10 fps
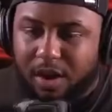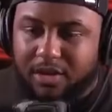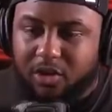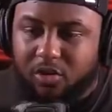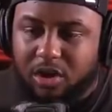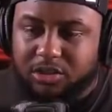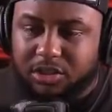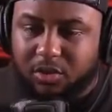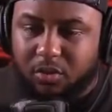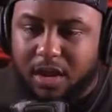Right across.
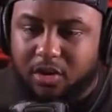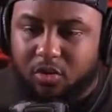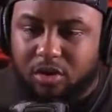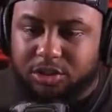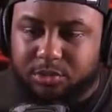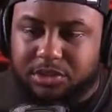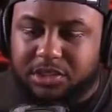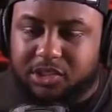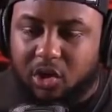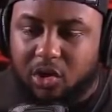Look right across where it
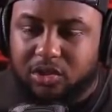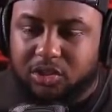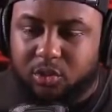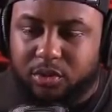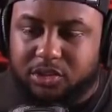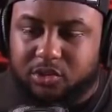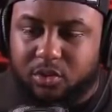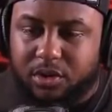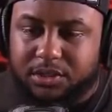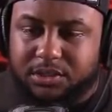says all the Toy
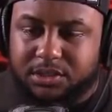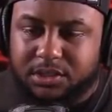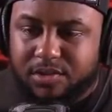Stories.